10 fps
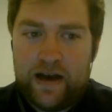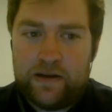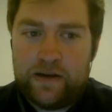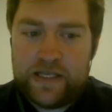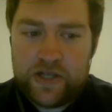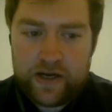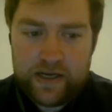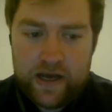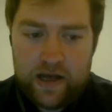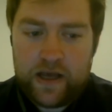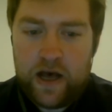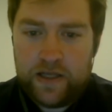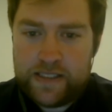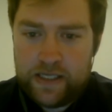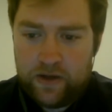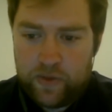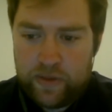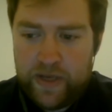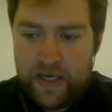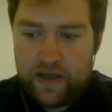in talking to Colin's here
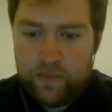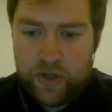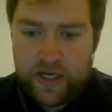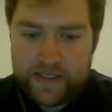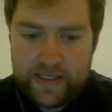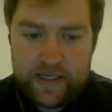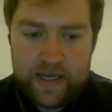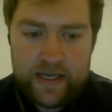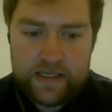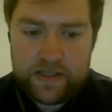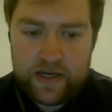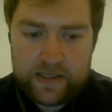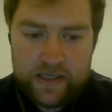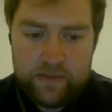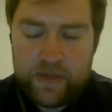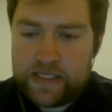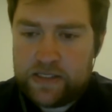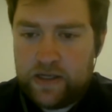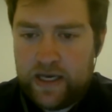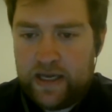with me in Boston, and talking to him
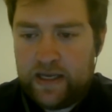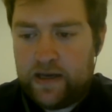yesterday,